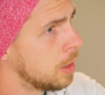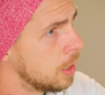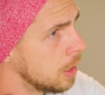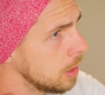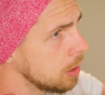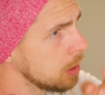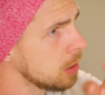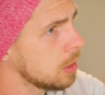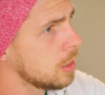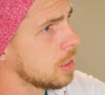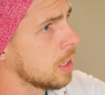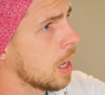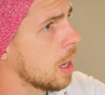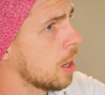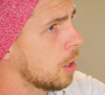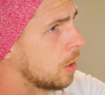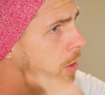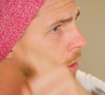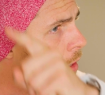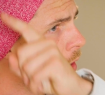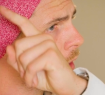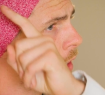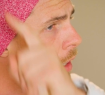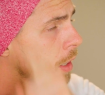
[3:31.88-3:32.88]
this
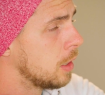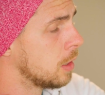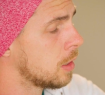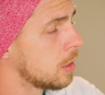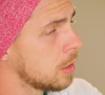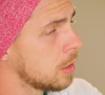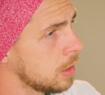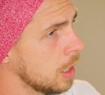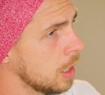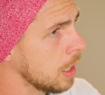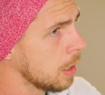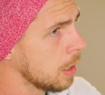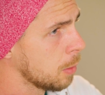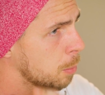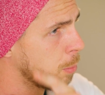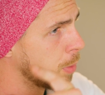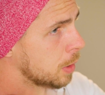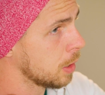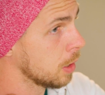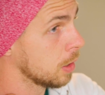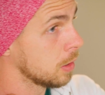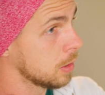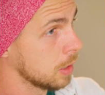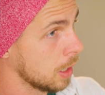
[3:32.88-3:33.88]
sound instead
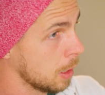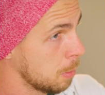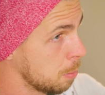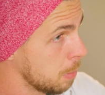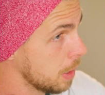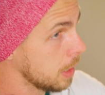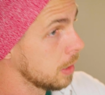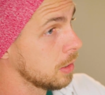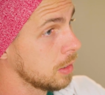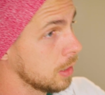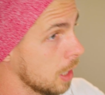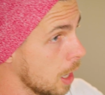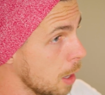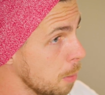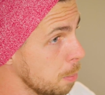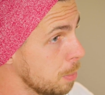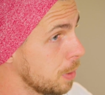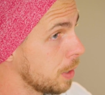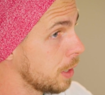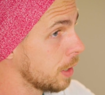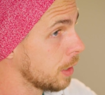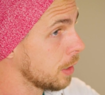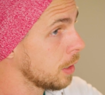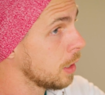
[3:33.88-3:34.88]
because I messed up
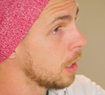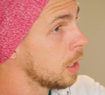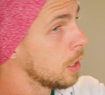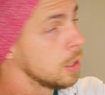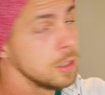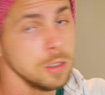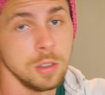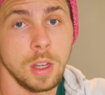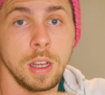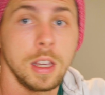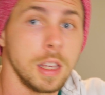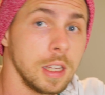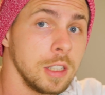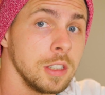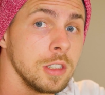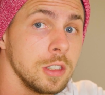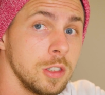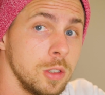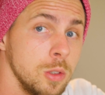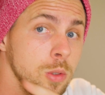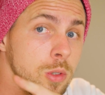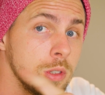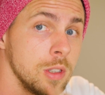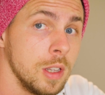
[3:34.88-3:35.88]
here. So I can
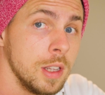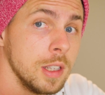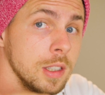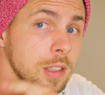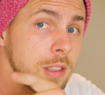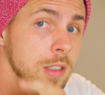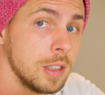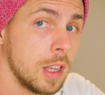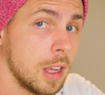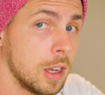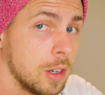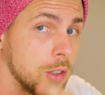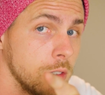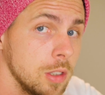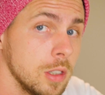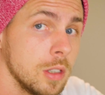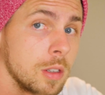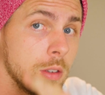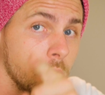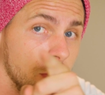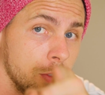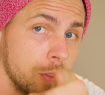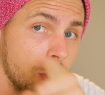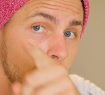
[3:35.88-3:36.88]
just use this sound
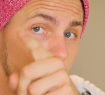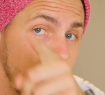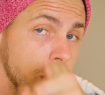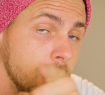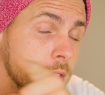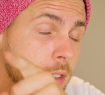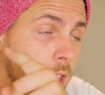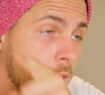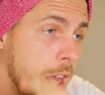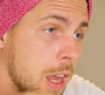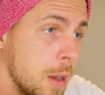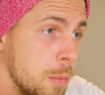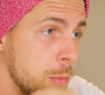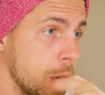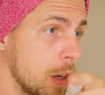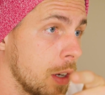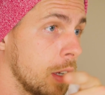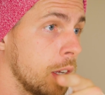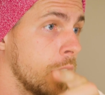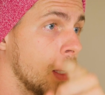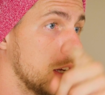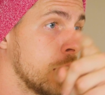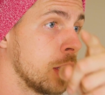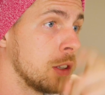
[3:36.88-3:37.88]
from this camera.
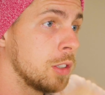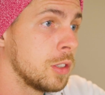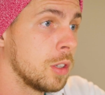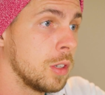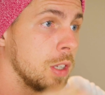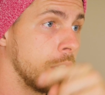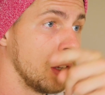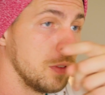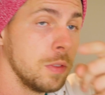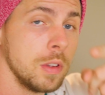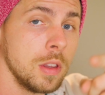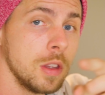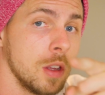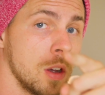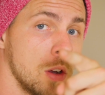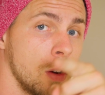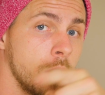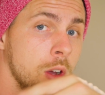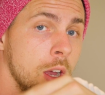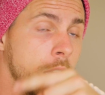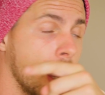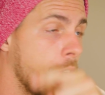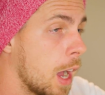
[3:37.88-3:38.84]
So even though